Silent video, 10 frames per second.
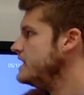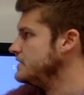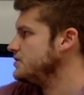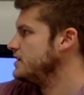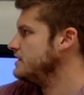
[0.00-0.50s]
is
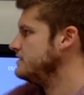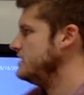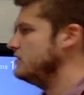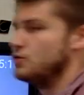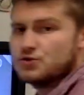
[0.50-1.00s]
you're going to
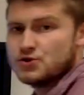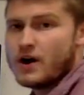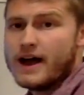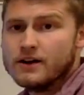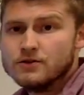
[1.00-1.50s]
see little
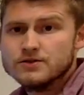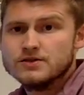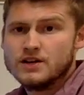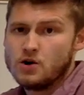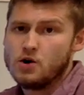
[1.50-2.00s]
triangles
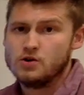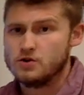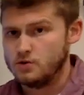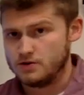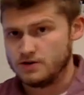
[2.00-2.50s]
in all the
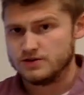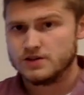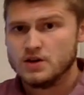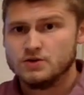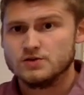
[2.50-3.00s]
corners.
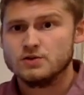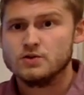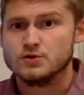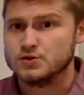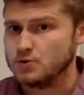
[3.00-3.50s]
Those are
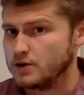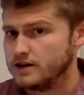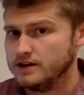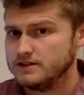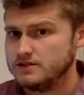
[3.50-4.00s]
little
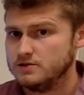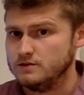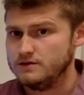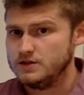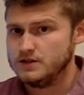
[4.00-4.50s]
shortcuts to a
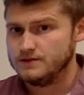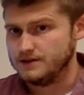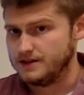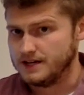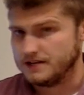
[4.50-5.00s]
few
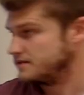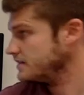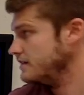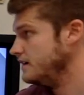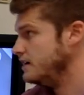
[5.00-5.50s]
different things.
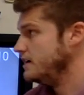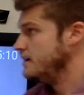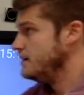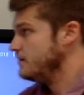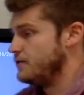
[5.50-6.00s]

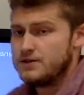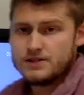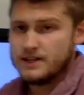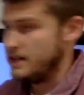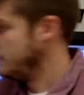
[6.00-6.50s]
First thing,